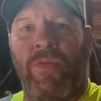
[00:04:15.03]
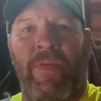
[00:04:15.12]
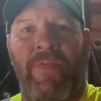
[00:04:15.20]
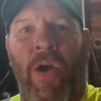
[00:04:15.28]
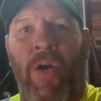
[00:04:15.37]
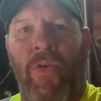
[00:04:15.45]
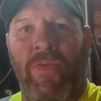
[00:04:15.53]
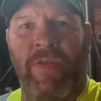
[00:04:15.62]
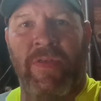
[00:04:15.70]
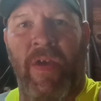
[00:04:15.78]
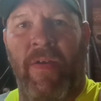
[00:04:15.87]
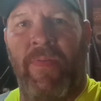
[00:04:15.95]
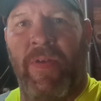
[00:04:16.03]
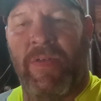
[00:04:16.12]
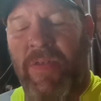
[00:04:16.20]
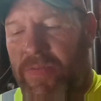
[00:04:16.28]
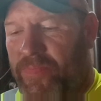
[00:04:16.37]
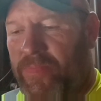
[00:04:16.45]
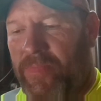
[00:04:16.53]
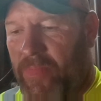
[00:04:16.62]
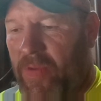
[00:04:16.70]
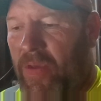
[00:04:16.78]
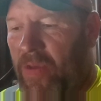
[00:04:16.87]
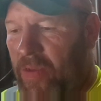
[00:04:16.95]
of dolls and stuff, and she's
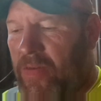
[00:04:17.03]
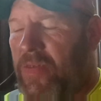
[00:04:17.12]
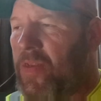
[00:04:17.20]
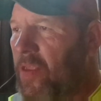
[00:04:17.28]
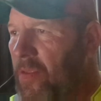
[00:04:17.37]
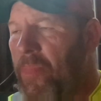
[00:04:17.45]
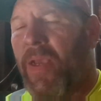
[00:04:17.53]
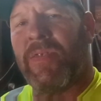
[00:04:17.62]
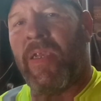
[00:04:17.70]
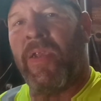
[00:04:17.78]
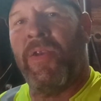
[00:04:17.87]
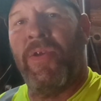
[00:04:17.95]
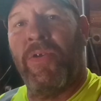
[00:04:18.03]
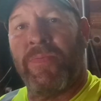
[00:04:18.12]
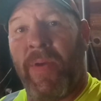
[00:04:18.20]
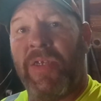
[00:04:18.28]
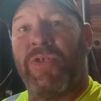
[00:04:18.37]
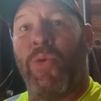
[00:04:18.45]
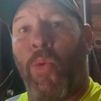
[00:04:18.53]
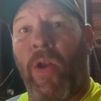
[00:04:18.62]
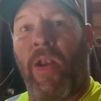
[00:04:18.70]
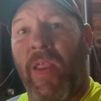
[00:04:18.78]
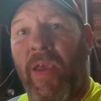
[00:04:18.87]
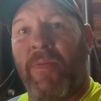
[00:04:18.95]
like, the best thing you do is make short
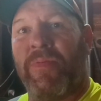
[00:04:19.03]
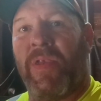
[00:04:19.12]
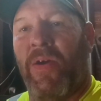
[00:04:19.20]
clips.